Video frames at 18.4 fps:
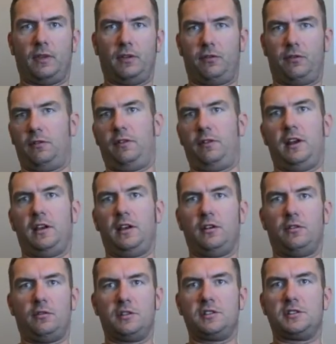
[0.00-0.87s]
for
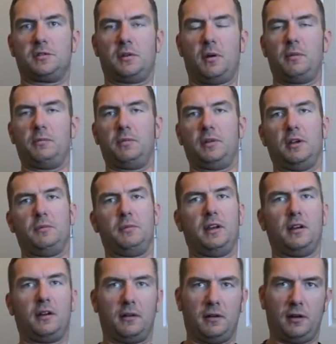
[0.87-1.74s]
video, which is going to
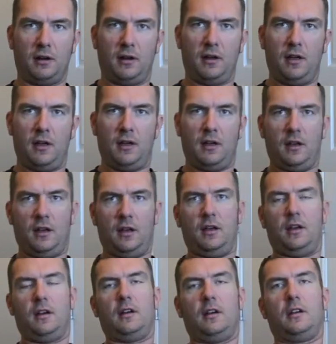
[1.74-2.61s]

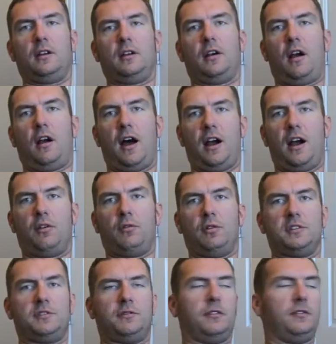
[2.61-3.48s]
be your higher
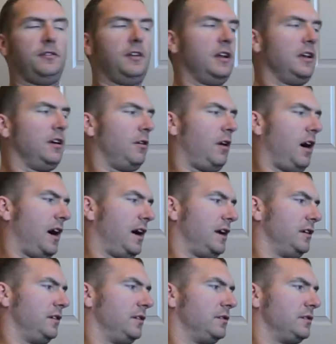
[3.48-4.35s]
ones for video.
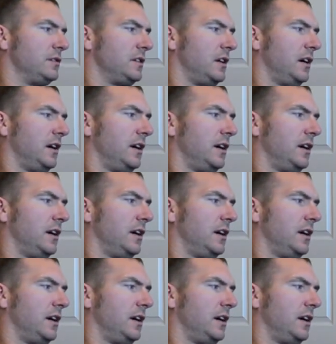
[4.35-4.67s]
I use